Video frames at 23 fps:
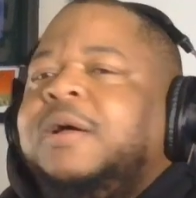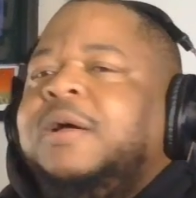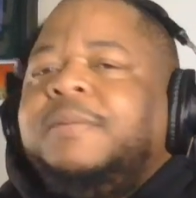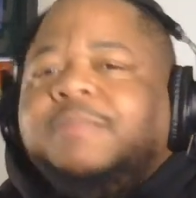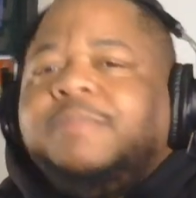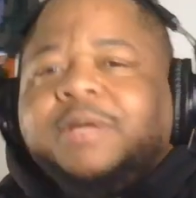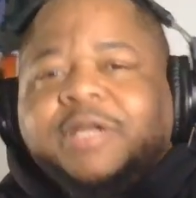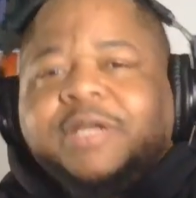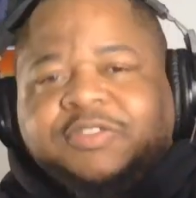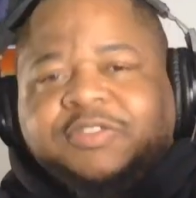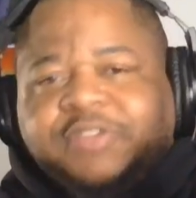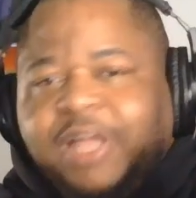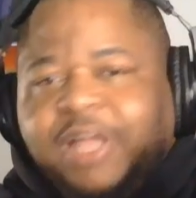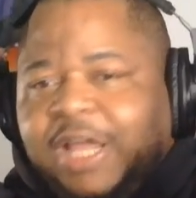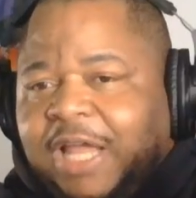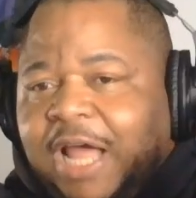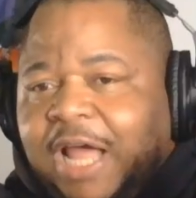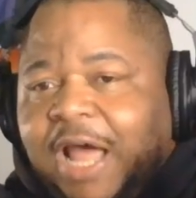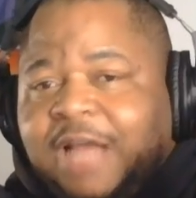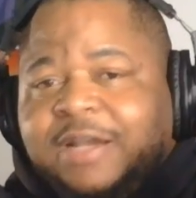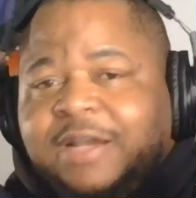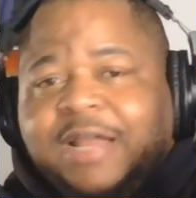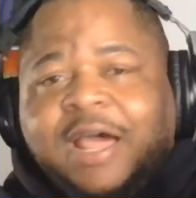because they
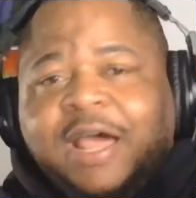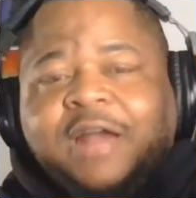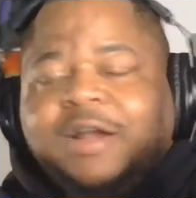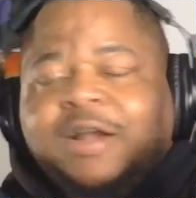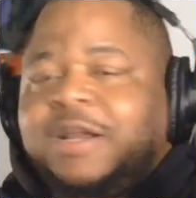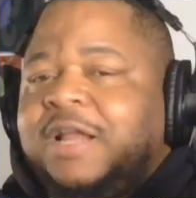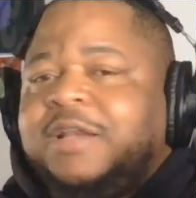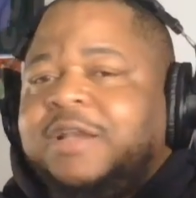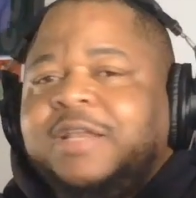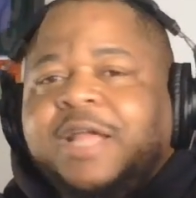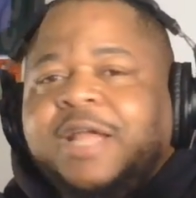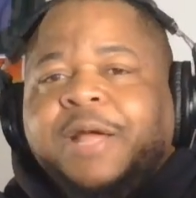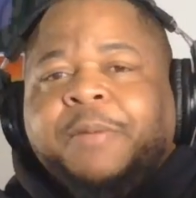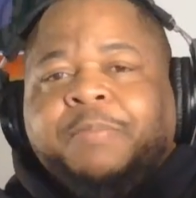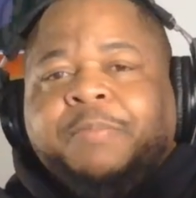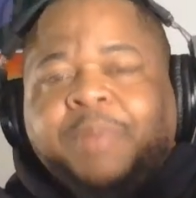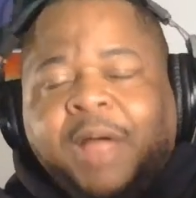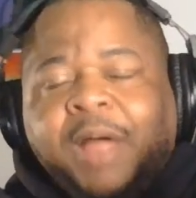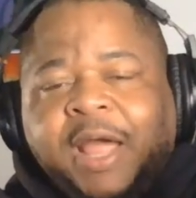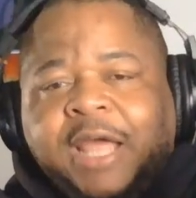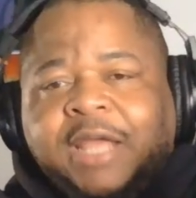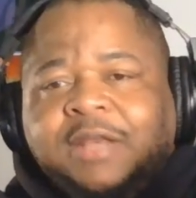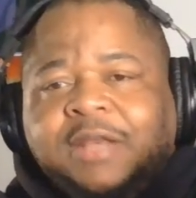got down in that damn
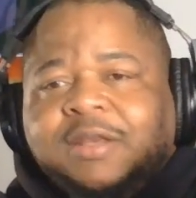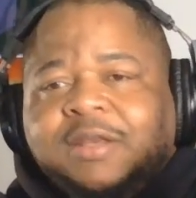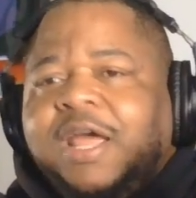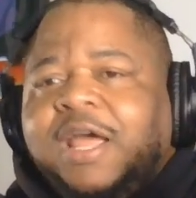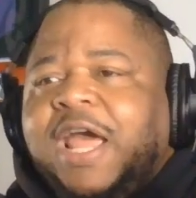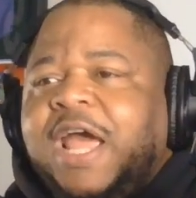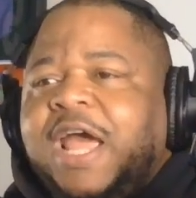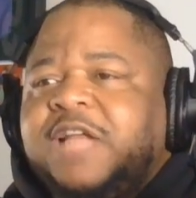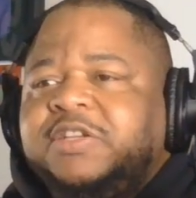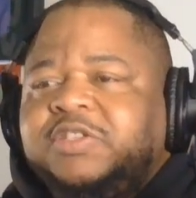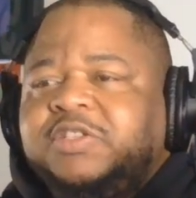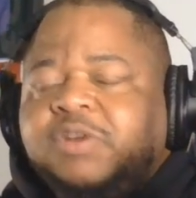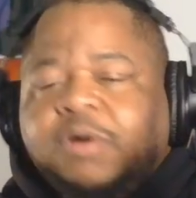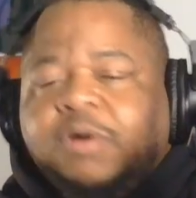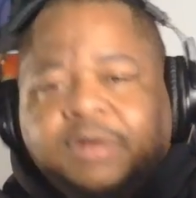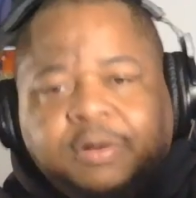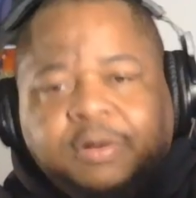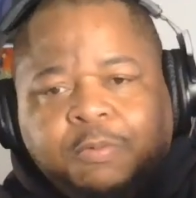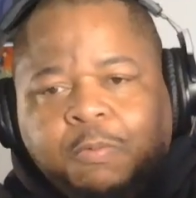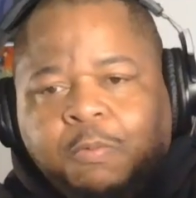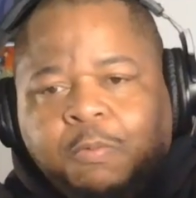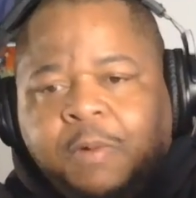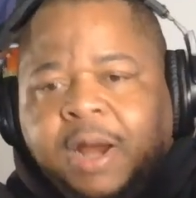paint and
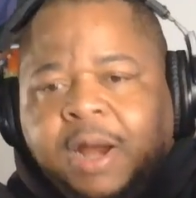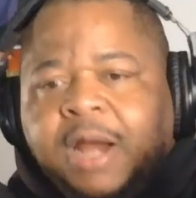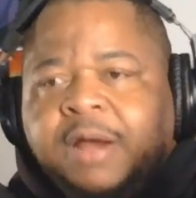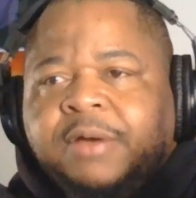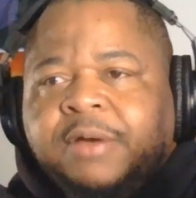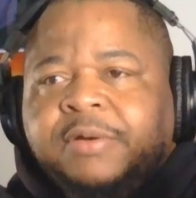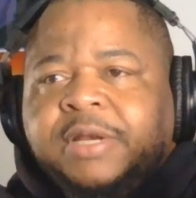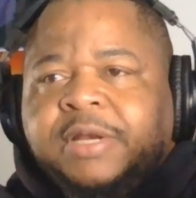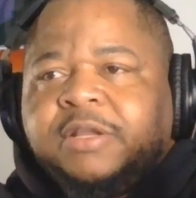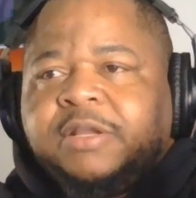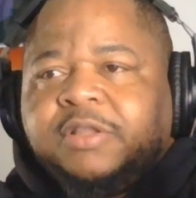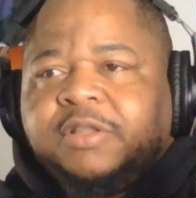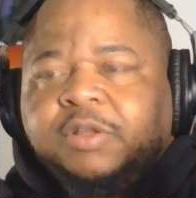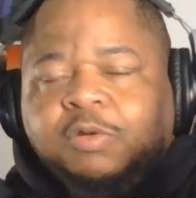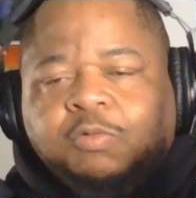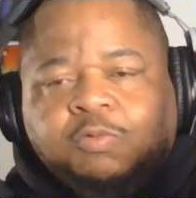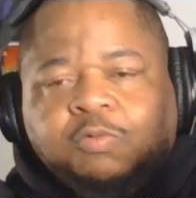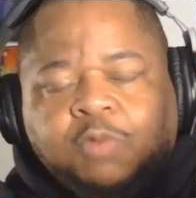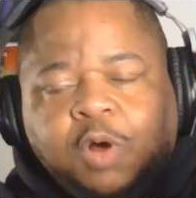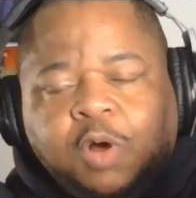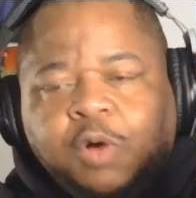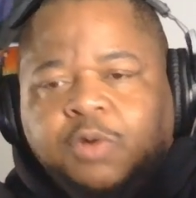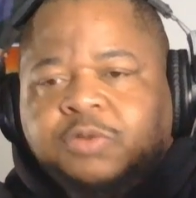started wearing the
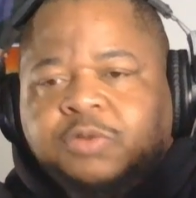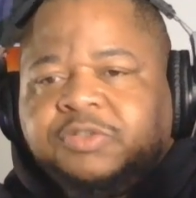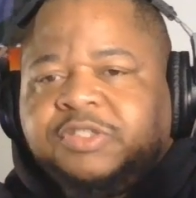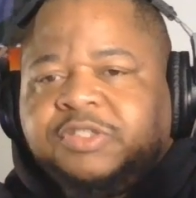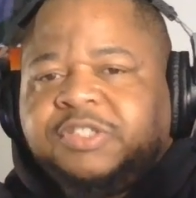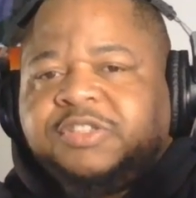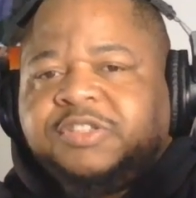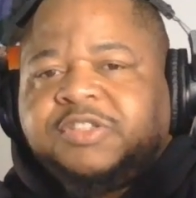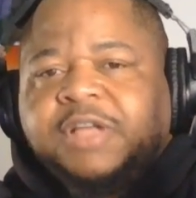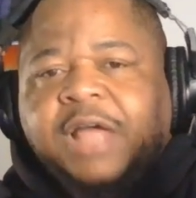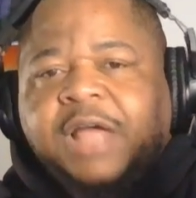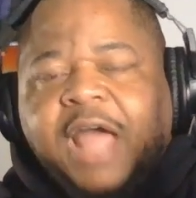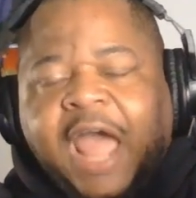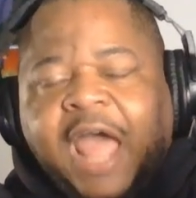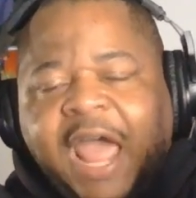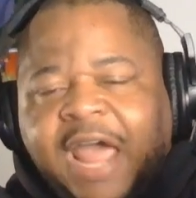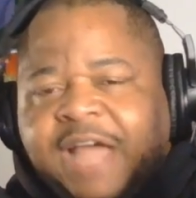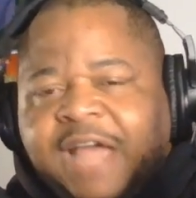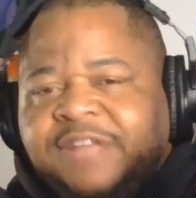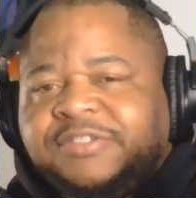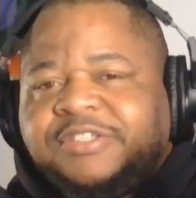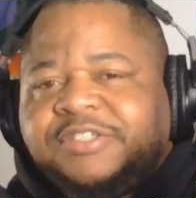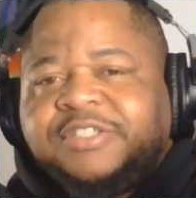Rose's
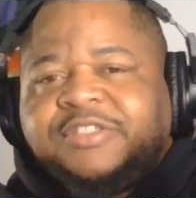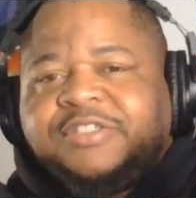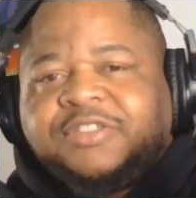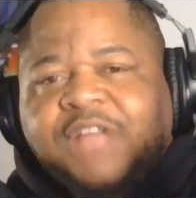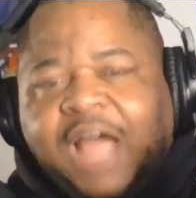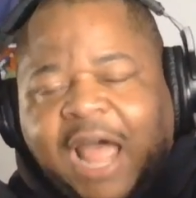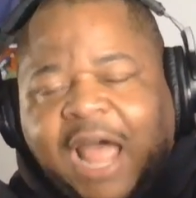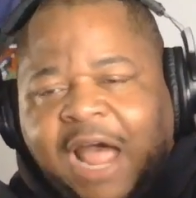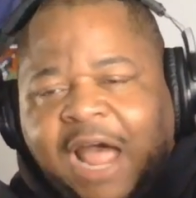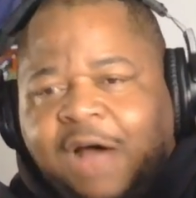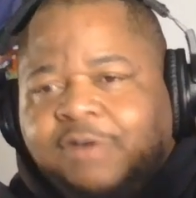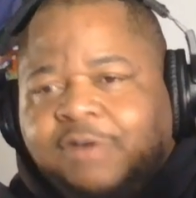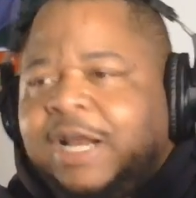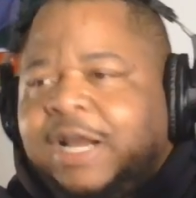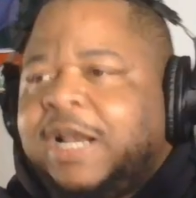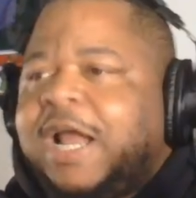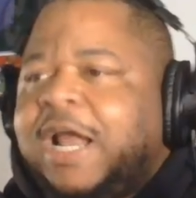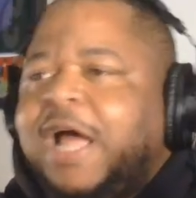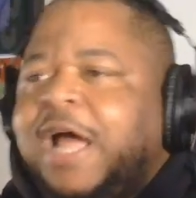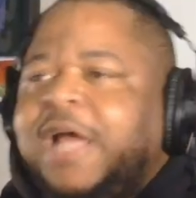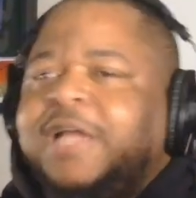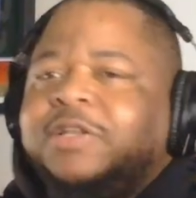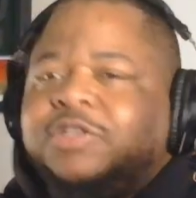asses out, and
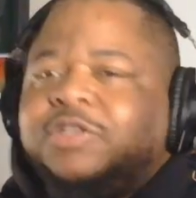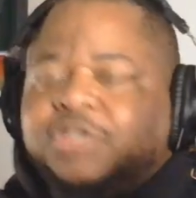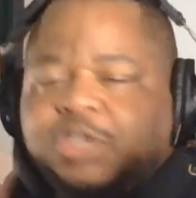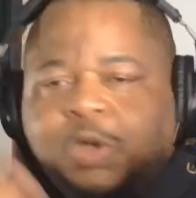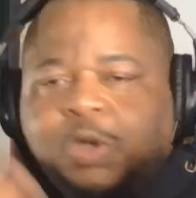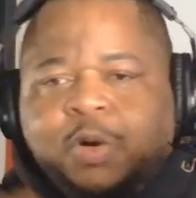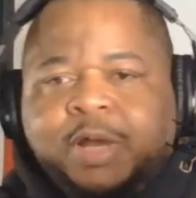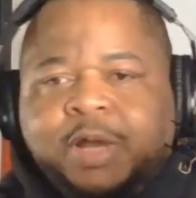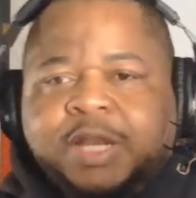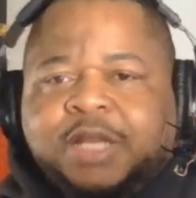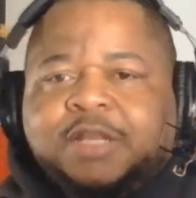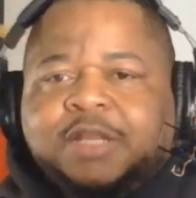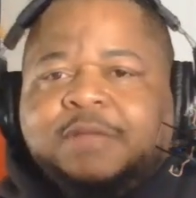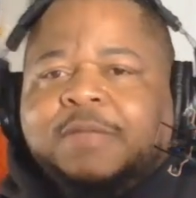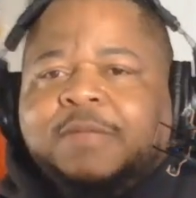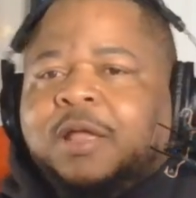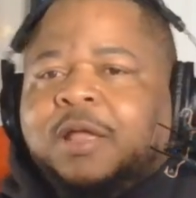I enjoyed it.